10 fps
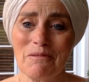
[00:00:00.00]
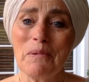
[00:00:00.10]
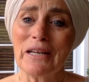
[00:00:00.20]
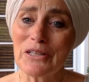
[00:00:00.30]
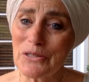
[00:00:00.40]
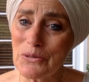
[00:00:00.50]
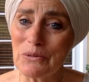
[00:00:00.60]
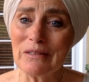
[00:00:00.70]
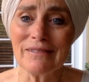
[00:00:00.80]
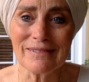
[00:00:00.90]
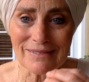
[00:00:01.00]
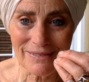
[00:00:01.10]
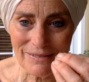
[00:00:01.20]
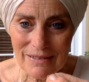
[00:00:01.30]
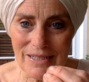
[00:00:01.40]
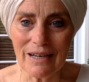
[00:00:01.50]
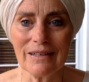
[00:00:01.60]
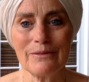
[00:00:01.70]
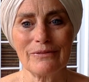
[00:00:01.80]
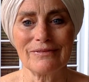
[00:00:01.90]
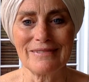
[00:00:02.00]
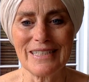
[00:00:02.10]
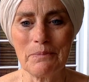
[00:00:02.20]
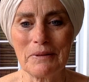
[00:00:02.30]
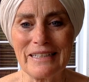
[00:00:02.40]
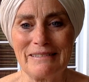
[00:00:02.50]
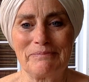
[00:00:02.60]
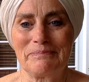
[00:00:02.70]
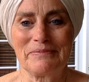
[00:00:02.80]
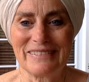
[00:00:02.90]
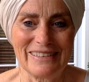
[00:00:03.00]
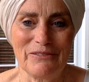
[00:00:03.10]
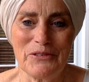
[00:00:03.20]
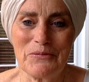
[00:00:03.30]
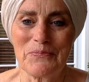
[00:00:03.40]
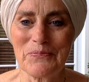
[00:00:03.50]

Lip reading: because you will dive deeply. Love you.